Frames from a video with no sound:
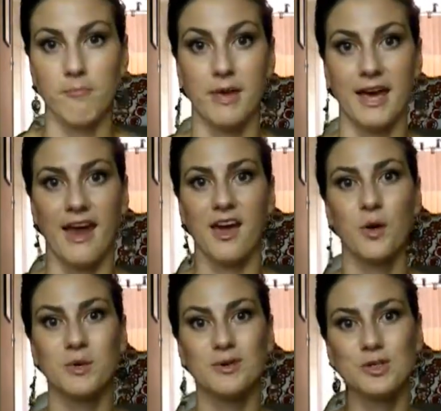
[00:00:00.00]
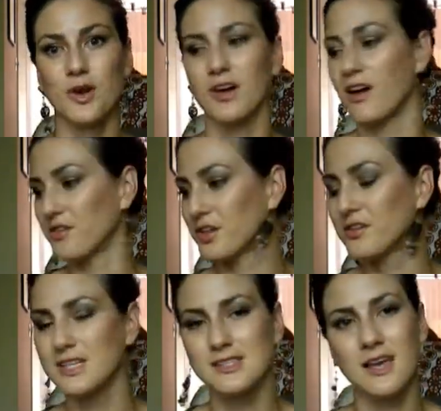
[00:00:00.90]
But I hope you enjoyed all the
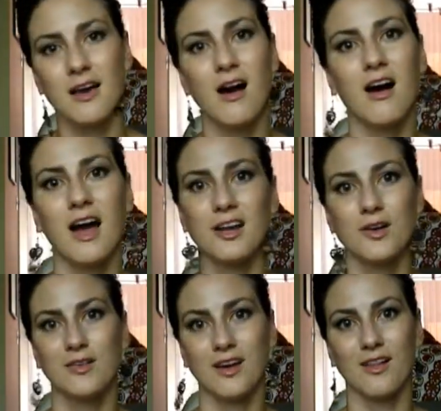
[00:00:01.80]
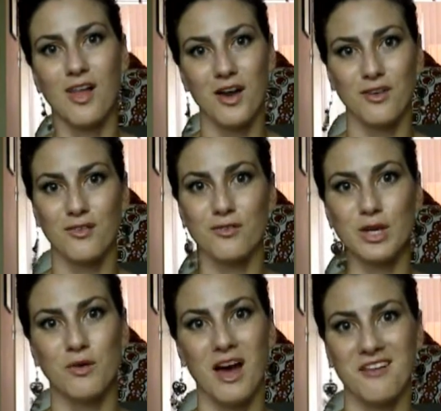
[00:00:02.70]
goodies I got. I know that a lot of
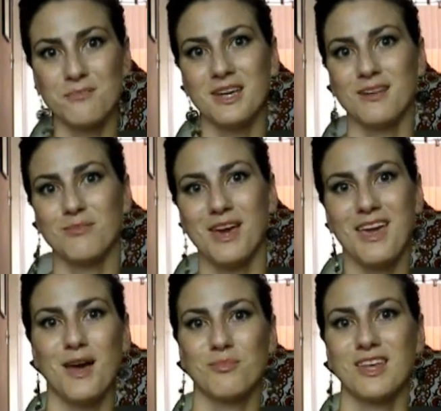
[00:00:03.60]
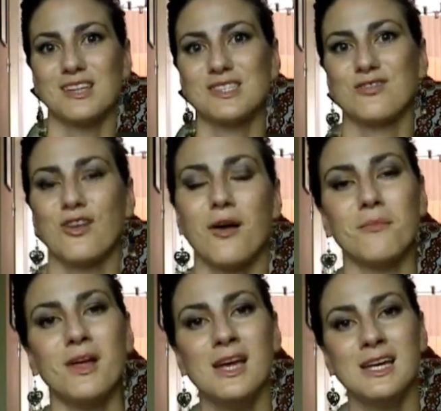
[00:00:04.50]
you have been picking up things
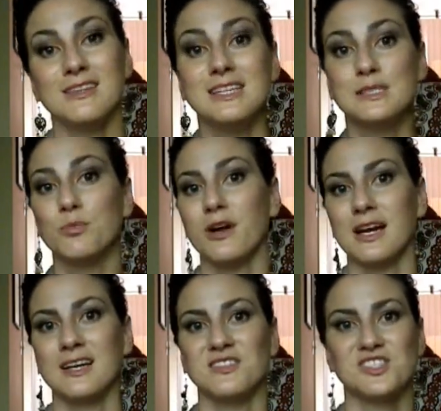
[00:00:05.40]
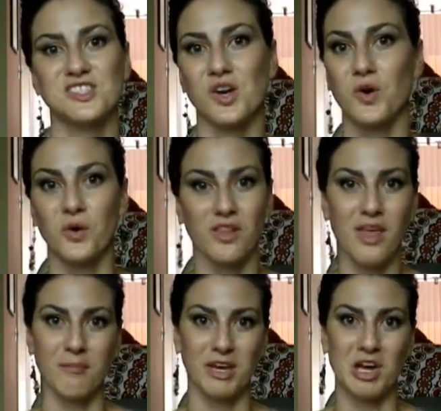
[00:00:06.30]
from these brands, so
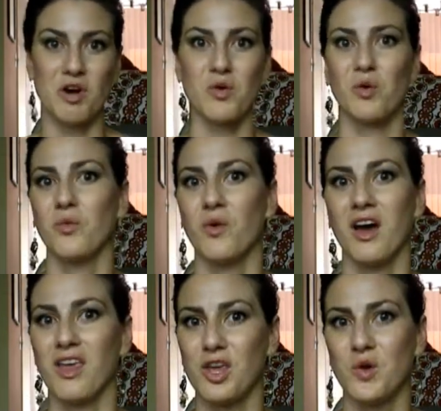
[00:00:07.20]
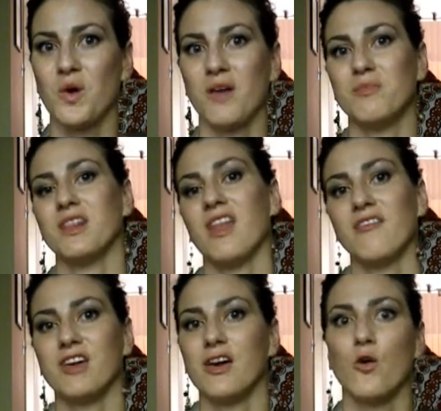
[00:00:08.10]
let me know what you have been
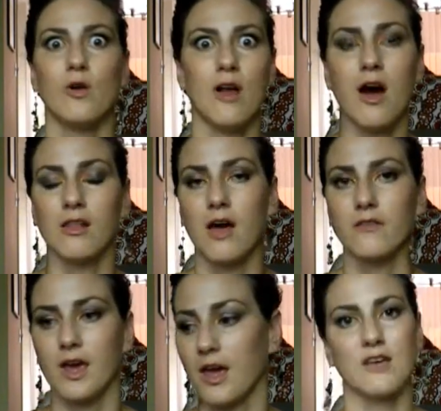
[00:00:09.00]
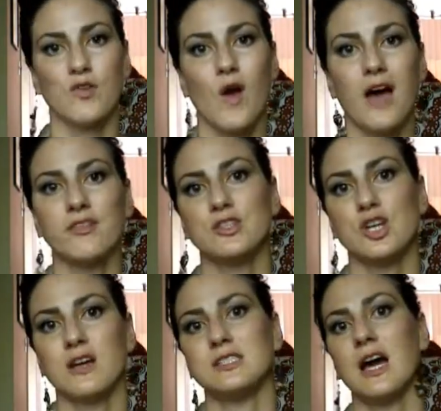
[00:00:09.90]
loving or not loving. If you haven't
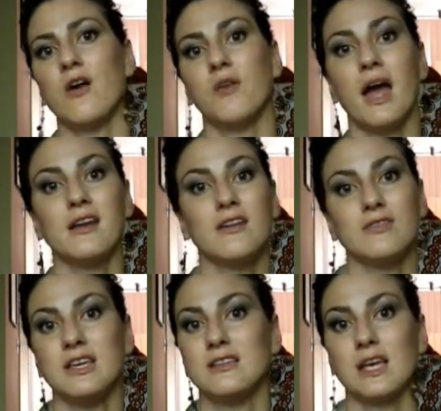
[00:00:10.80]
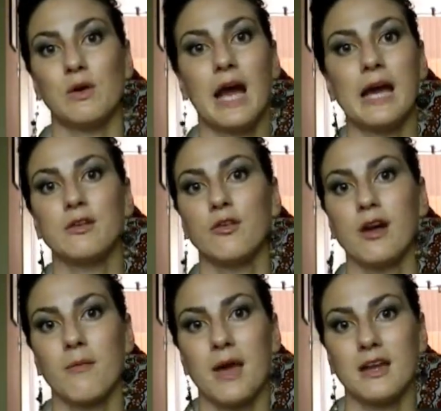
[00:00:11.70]
checked out any of these, I would highly
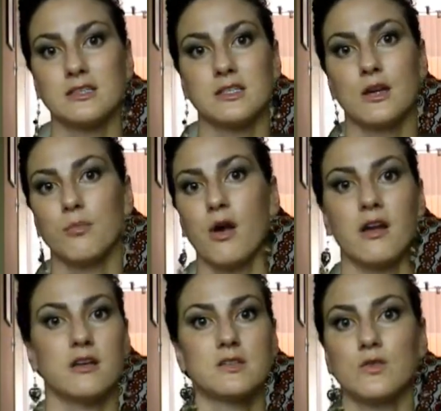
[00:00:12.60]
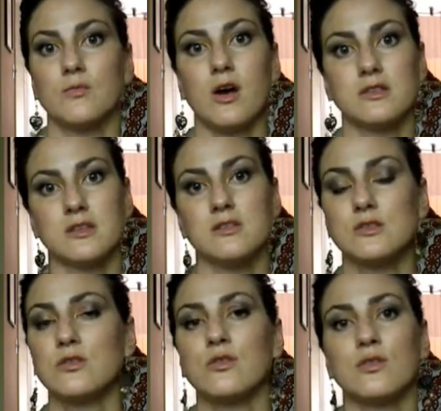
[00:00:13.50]
recommend their products from
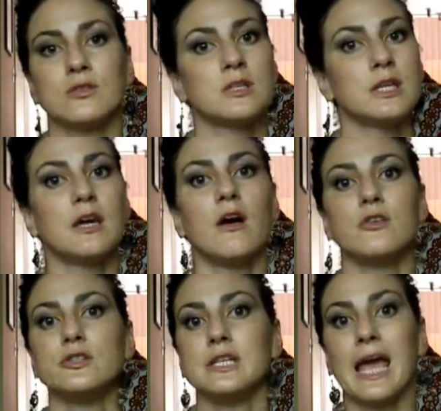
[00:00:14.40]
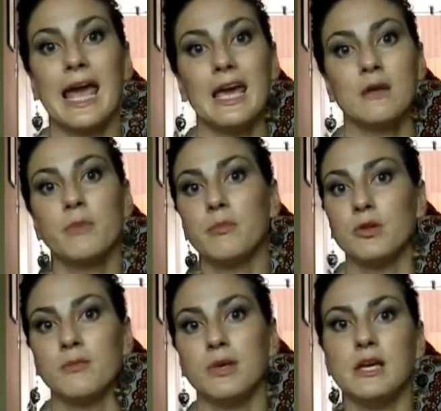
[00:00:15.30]
RawSkinCeuticals, Clean Cauldron, and
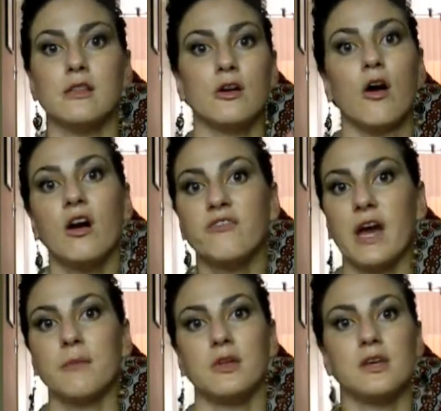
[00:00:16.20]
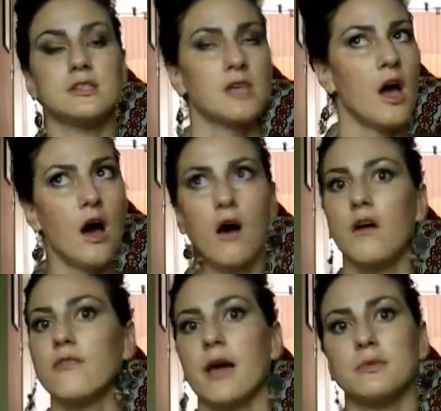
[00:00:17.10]
Bubble & Bee. They're all fabulous
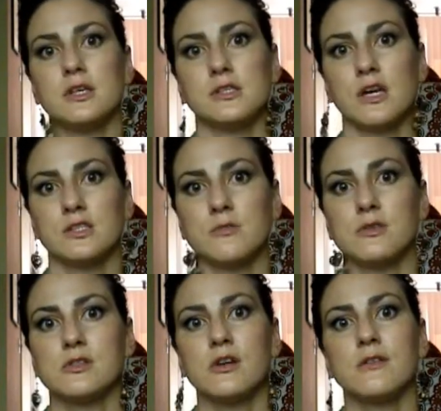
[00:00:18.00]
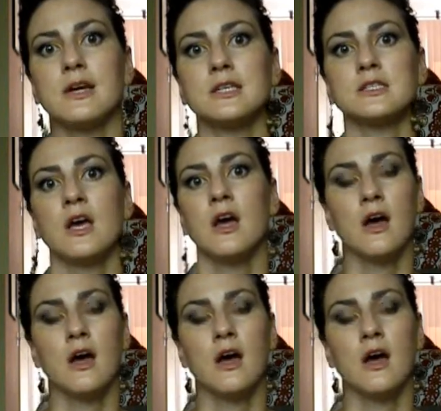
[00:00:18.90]
customer service.